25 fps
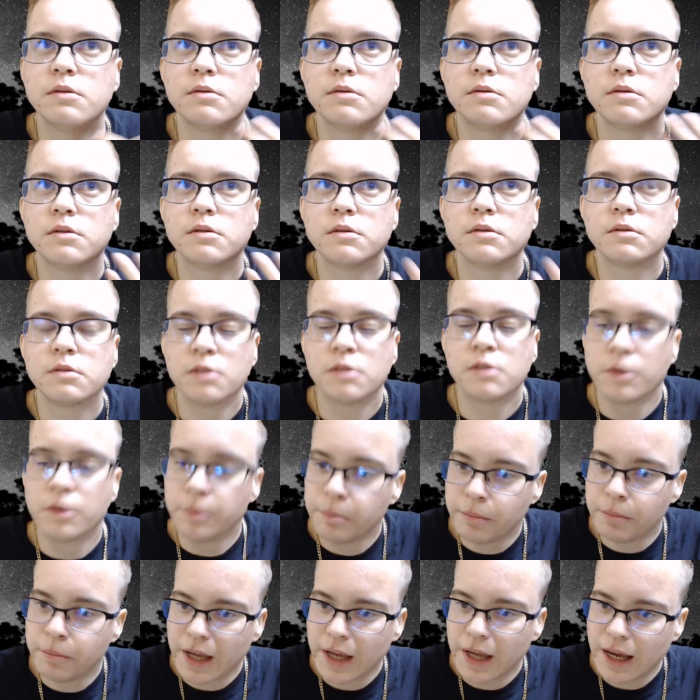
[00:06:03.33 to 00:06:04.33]

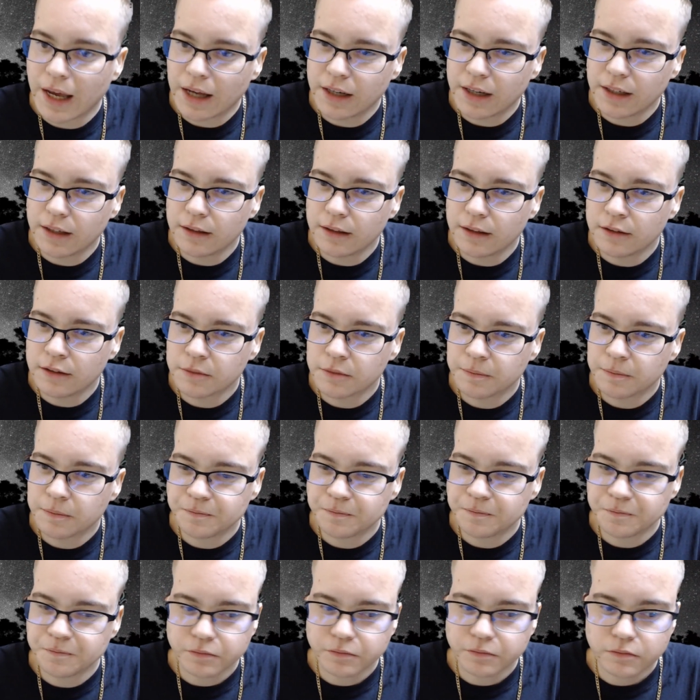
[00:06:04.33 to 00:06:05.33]
combat it
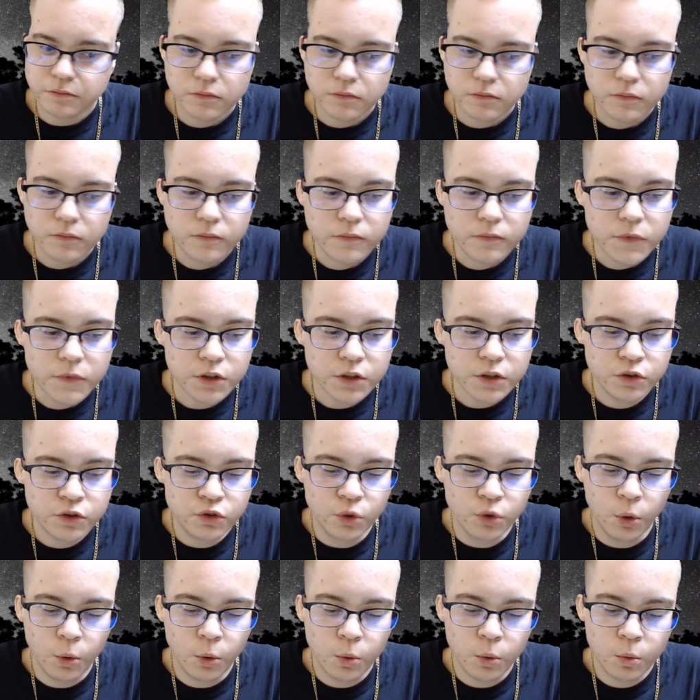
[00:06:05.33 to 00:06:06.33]

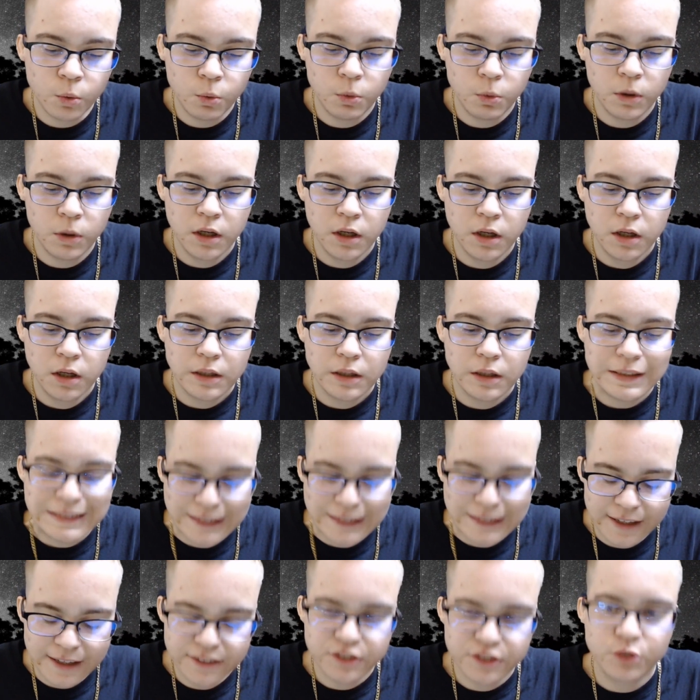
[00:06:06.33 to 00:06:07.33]
so
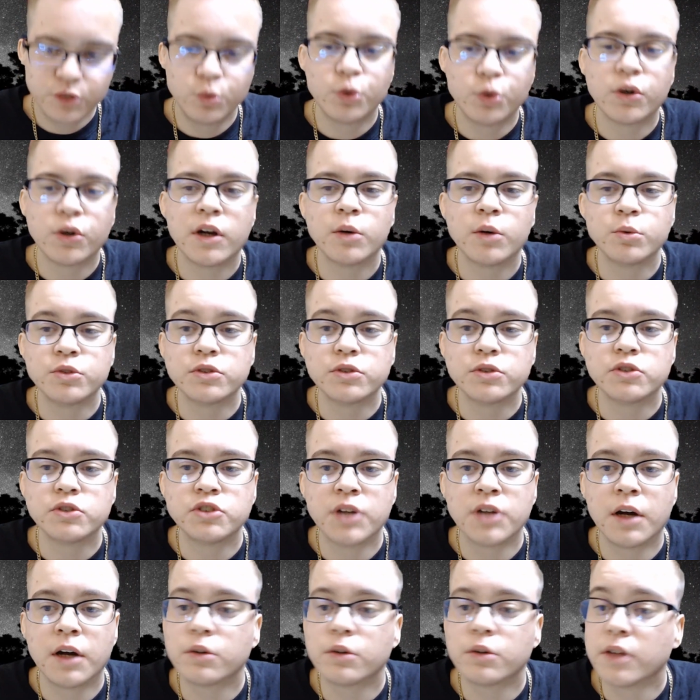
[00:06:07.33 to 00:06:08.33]
yes when i was a
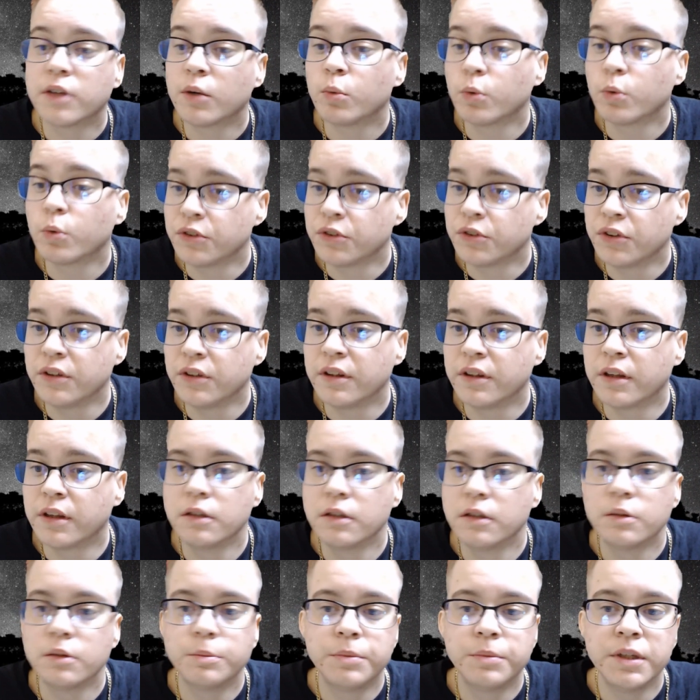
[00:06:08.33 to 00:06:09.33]
child i was in
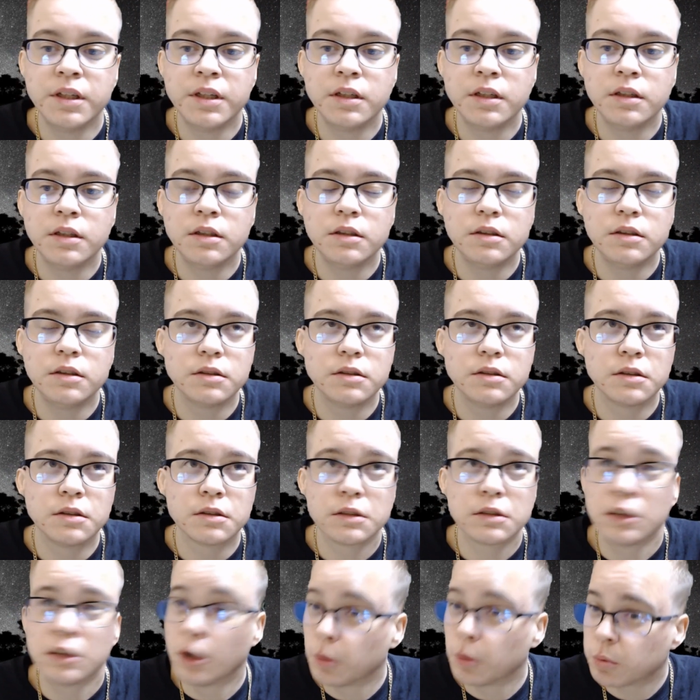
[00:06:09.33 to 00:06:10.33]
therapy a
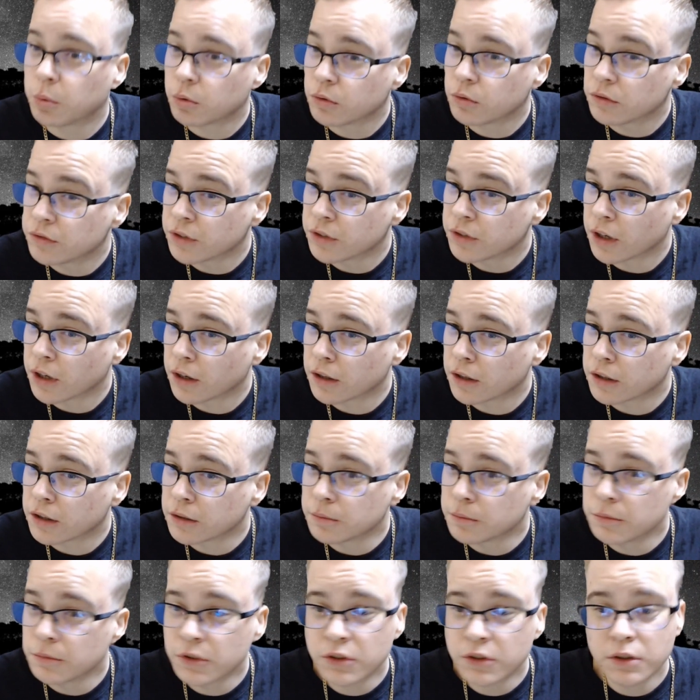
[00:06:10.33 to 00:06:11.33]
couple of
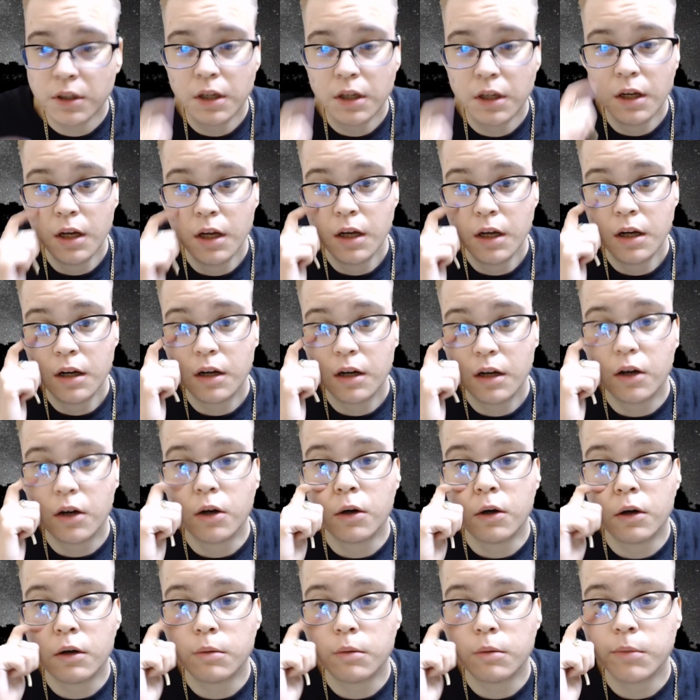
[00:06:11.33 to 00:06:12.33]
times
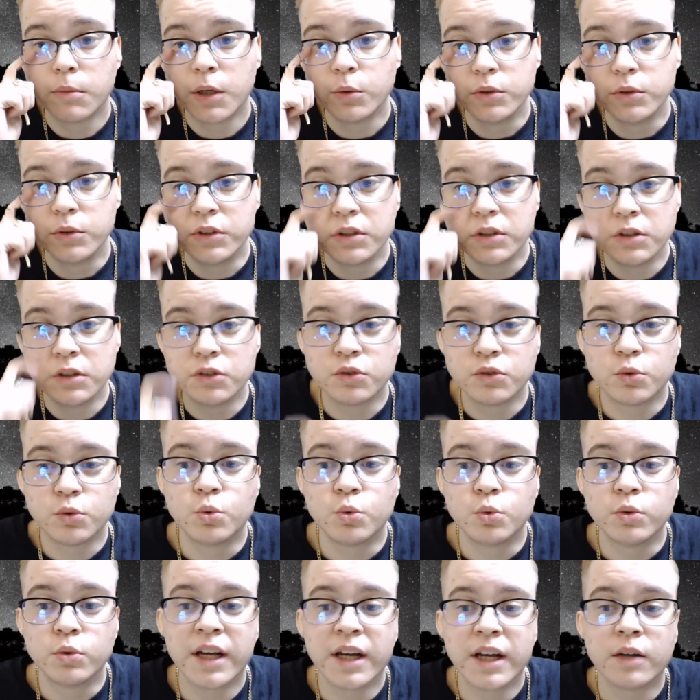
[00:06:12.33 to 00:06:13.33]
um, i was in school
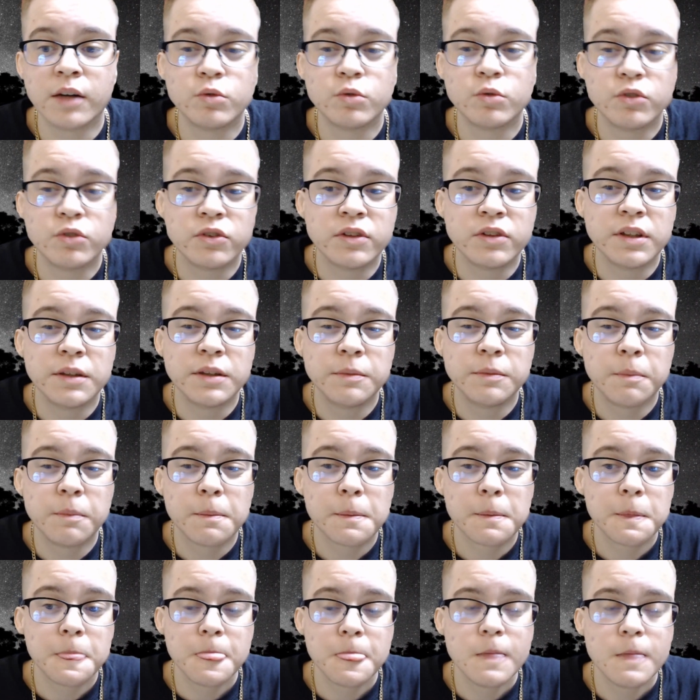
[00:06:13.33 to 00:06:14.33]
counseling
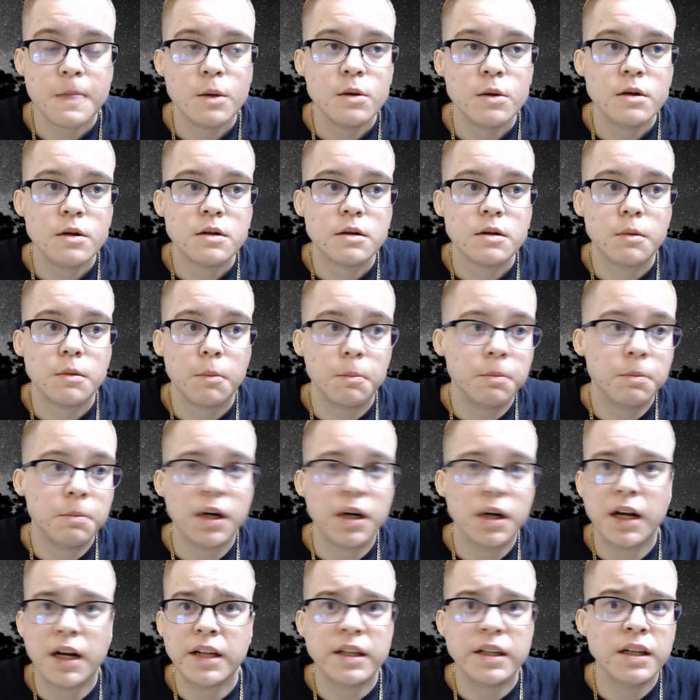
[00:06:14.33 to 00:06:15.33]
but I
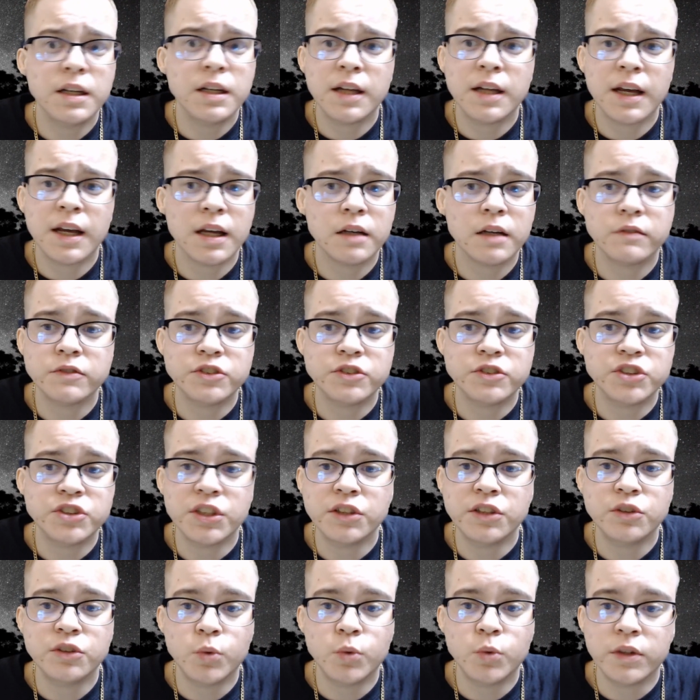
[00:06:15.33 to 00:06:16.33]
didn't have
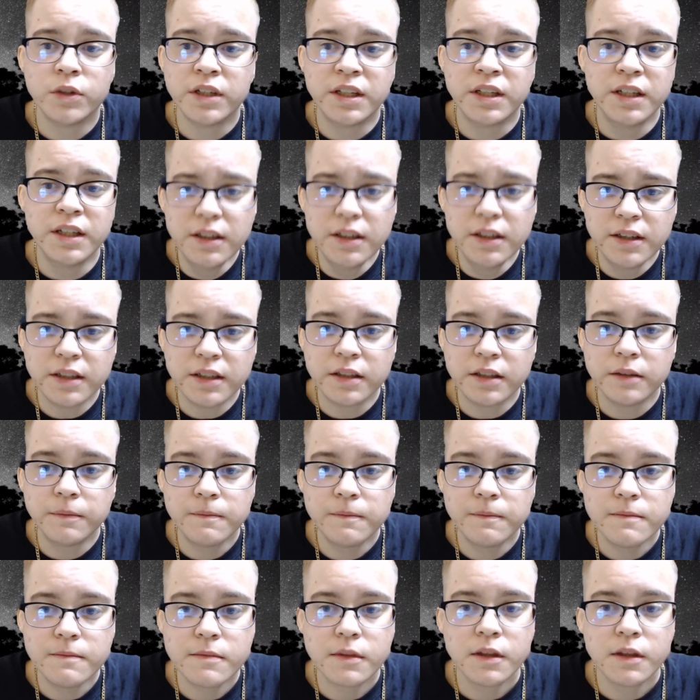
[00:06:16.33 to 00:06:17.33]
genuine healing
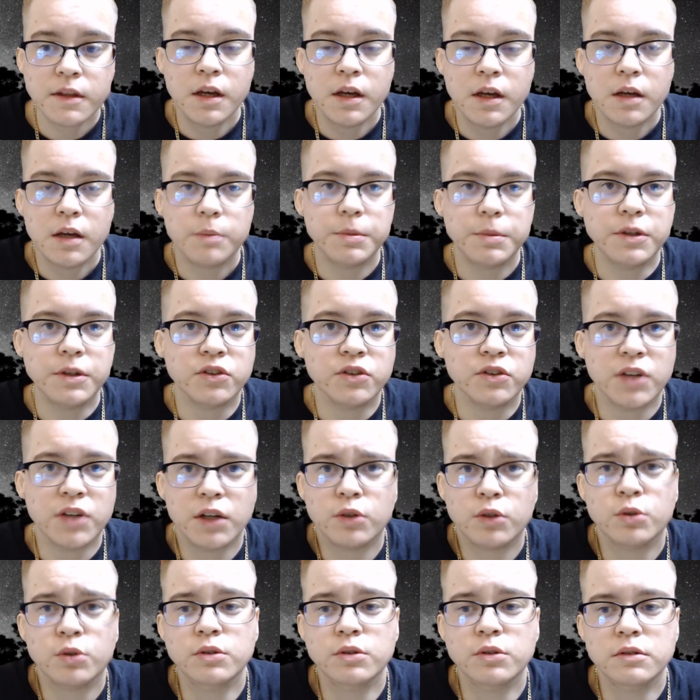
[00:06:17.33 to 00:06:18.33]
because I
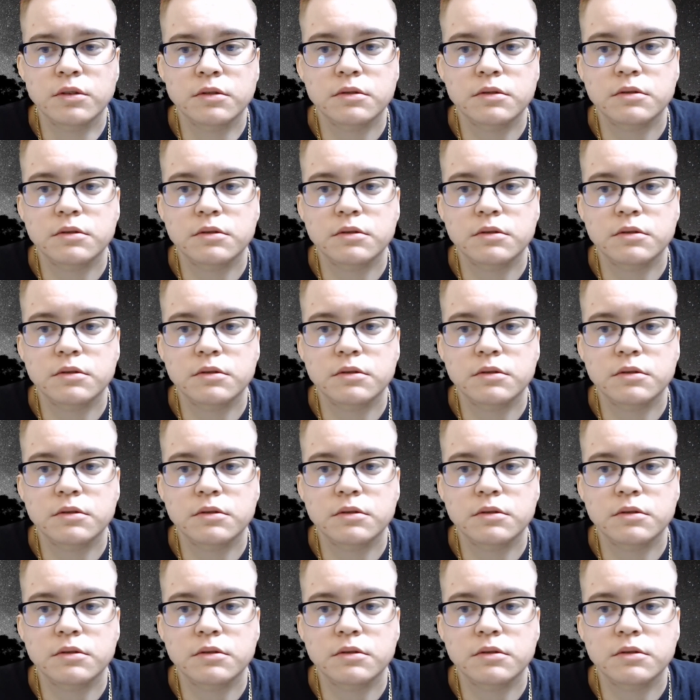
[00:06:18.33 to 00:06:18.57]
couldn't